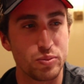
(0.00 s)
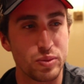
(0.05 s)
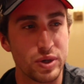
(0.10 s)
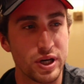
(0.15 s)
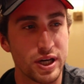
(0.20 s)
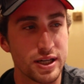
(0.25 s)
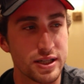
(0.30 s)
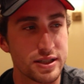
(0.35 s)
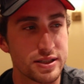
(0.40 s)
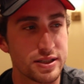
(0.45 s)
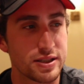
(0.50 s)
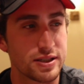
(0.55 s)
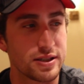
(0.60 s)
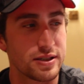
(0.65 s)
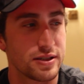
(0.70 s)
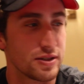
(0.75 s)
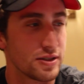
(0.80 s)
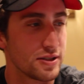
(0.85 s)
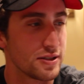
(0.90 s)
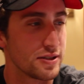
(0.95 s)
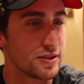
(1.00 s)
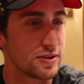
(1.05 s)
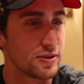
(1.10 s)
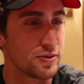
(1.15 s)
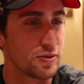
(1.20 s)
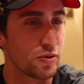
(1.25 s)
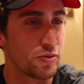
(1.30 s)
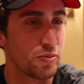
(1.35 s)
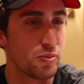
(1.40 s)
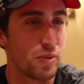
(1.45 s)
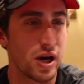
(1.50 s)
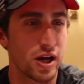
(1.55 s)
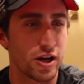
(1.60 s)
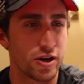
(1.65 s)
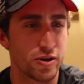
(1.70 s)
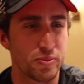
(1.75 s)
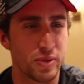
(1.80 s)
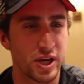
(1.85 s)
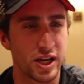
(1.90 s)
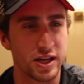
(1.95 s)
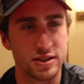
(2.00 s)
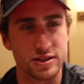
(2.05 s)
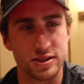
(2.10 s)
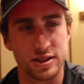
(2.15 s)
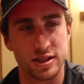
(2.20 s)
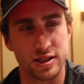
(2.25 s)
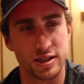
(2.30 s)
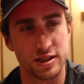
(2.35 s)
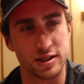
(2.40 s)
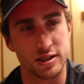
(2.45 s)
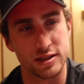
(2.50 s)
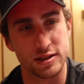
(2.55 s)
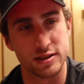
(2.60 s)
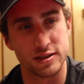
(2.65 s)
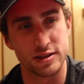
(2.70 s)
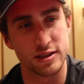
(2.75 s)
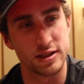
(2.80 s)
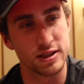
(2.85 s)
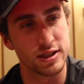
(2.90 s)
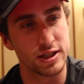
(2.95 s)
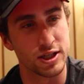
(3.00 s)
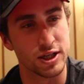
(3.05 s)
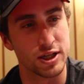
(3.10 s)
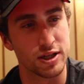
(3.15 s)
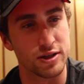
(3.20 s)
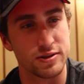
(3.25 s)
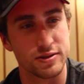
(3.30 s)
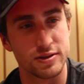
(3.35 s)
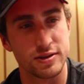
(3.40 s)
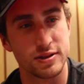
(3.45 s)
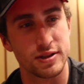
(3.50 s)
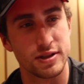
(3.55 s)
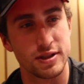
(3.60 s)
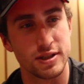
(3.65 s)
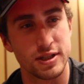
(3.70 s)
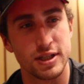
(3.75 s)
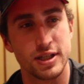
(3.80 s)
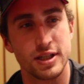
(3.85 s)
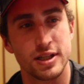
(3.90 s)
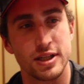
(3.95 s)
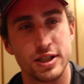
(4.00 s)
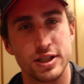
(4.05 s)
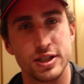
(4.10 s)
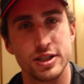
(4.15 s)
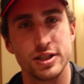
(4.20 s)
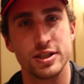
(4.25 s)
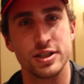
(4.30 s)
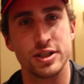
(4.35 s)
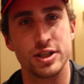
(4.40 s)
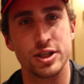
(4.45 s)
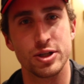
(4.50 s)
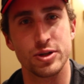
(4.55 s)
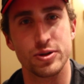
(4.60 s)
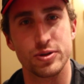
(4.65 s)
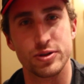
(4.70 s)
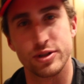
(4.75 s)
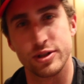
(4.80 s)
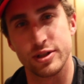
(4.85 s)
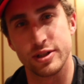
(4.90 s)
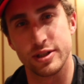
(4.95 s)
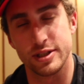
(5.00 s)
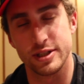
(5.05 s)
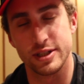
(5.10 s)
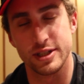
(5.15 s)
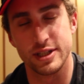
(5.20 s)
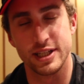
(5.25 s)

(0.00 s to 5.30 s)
But with modern medicine and, you know, youth,